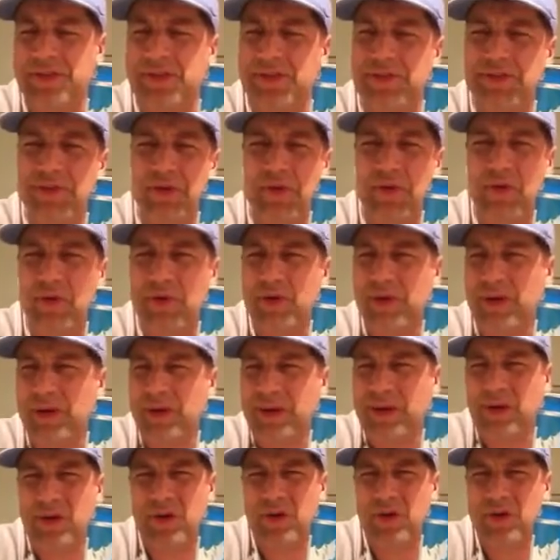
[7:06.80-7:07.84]
There's no
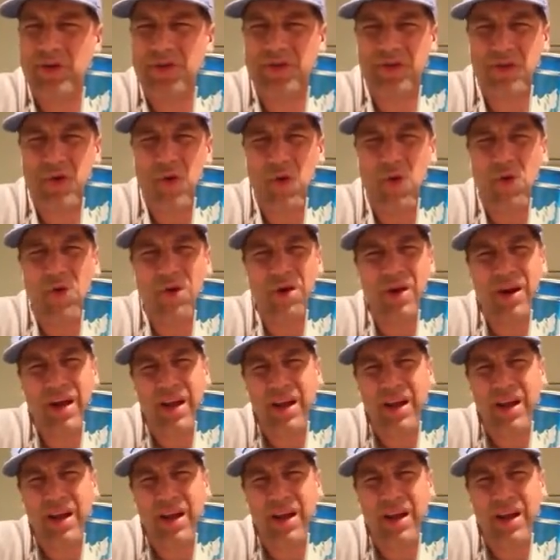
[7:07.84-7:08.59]
corn.